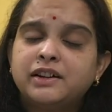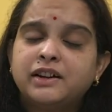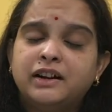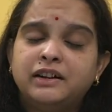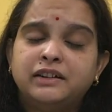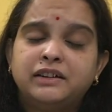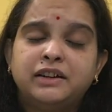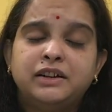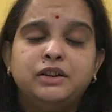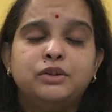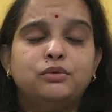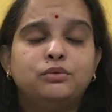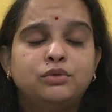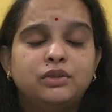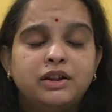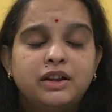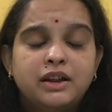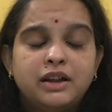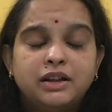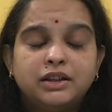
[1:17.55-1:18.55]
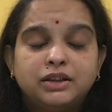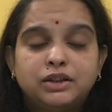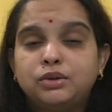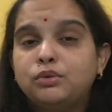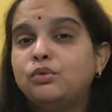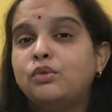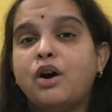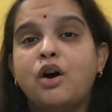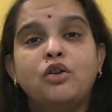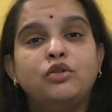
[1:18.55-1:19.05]
continue
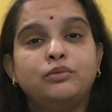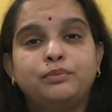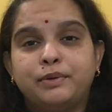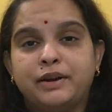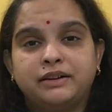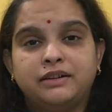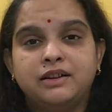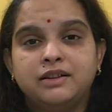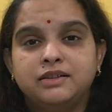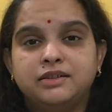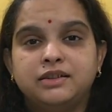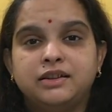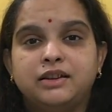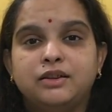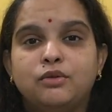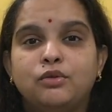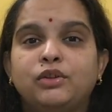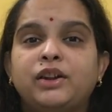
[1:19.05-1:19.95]
throughout pregnancy.